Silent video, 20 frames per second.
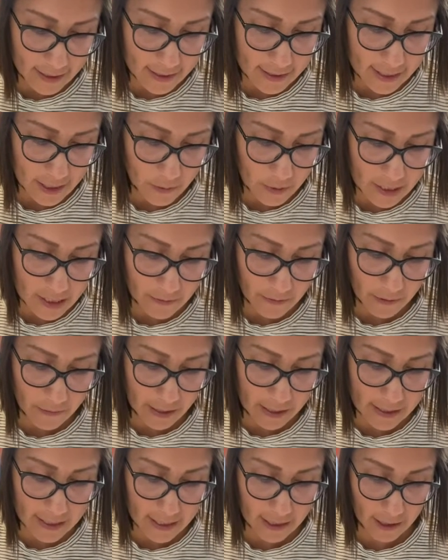sequence of
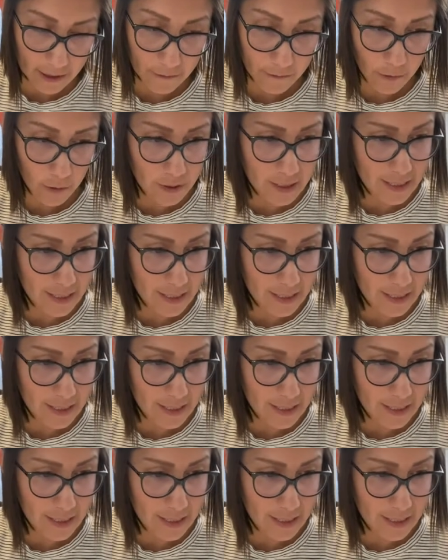events that unfolds